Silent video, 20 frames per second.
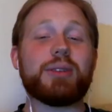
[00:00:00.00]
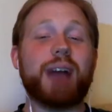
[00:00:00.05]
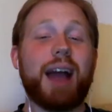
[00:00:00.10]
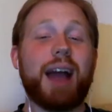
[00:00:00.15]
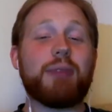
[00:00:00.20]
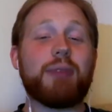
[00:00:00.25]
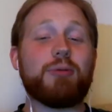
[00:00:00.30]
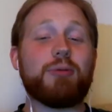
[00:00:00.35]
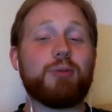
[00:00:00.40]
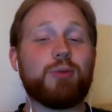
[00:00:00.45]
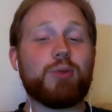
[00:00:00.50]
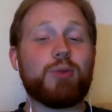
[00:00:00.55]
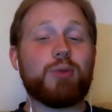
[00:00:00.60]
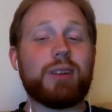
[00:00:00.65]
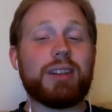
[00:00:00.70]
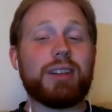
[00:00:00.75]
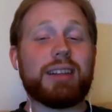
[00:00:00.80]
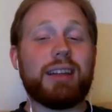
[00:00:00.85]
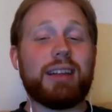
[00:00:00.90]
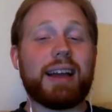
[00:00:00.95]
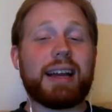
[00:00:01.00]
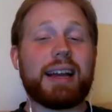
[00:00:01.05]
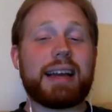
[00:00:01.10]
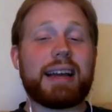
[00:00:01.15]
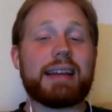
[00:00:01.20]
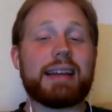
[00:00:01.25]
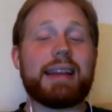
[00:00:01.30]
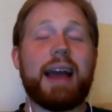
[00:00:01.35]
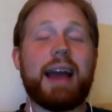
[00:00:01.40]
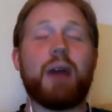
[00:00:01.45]
I really like
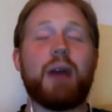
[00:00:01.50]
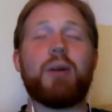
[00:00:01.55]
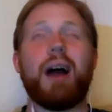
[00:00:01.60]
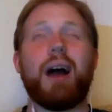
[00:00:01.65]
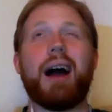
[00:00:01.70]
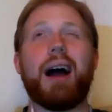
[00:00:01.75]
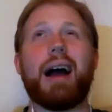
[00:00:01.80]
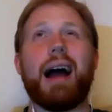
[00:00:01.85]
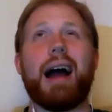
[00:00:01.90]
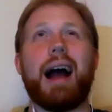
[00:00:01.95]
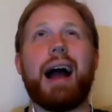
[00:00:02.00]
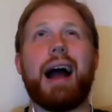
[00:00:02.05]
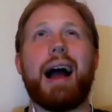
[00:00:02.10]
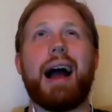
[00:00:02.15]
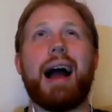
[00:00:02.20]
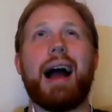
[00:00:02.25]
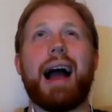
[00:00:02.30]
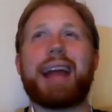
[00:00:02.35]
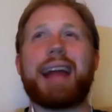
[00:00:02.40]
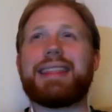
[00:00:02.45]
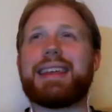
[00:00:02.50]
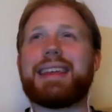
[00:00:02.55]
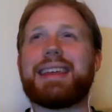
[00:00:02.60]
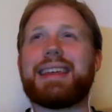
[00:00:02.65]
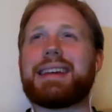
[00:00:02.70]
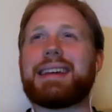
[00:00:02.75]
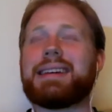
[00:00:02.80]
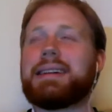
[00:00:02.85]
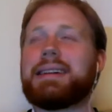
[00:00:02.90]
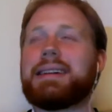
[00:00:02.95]
it. Now, I
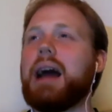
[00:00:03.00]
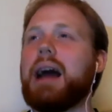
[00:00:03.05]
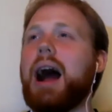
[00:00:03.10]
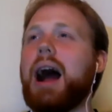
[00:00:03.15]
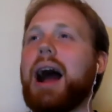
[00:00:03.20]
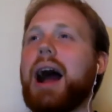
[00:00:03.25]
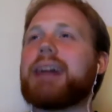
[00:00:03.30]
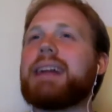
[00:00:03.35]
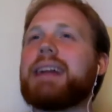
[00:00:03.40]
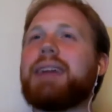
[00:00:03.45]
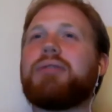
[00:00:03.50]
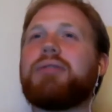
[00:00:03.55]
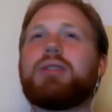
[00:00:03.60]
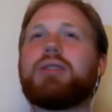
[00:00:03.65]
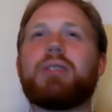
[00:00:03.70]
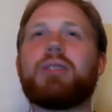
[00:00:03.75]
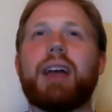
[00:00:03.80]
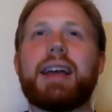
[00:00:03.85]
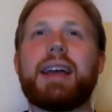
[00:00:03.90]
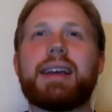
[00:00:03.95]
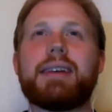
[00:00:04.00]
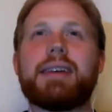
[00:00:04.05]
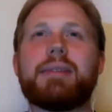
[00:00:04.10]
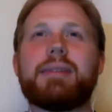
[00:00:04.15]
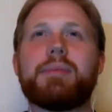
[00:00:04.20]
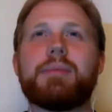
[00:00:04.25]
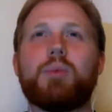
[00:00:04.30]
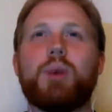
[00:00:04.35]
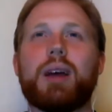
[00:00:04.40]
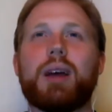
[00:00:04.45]
think I never like it
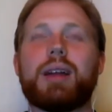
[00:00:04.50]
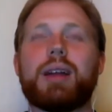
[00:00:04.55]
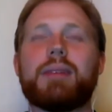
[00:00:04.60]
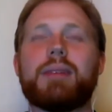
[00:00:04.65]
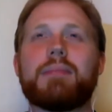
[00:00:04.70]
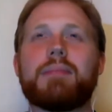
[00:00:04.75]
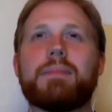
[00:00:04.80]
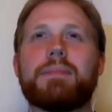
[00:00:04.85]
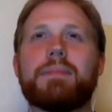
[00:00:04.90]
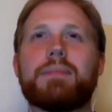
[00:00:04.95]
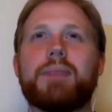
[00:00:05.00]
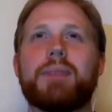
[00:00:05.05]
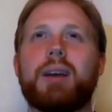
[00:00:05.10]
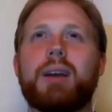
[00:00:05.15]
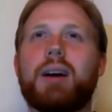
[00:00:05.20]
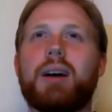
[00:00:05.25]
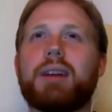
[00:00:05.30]
when a